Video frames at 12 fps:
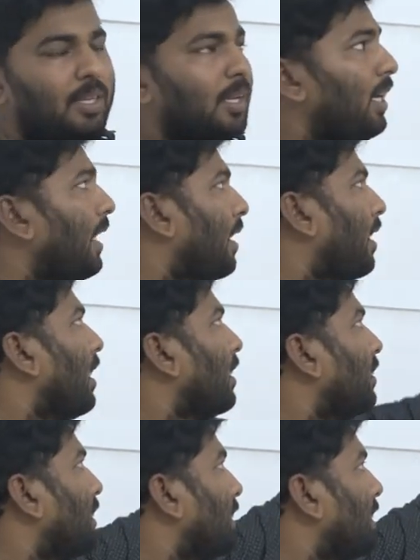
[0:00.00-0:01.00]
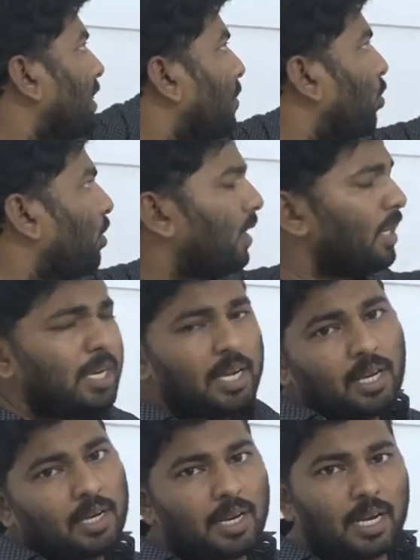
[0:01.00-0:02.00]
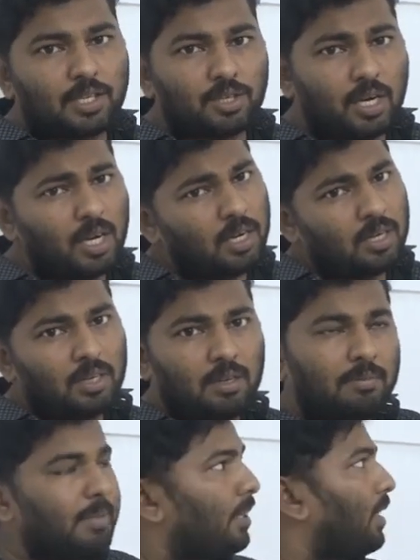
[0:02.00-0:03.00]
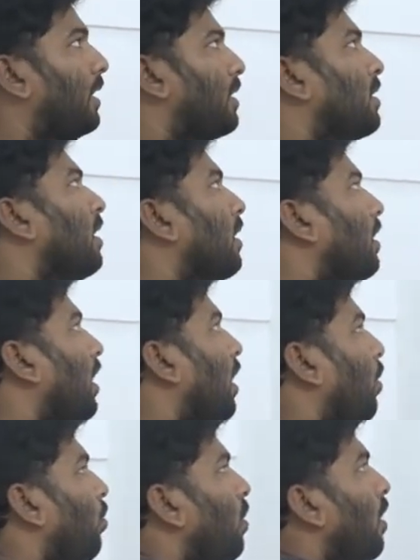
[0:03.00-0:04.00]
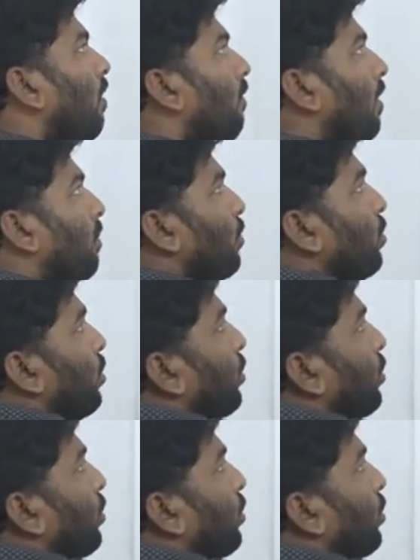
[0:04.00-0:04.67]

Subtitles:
Clear? This is about the natural methods. Now we'll move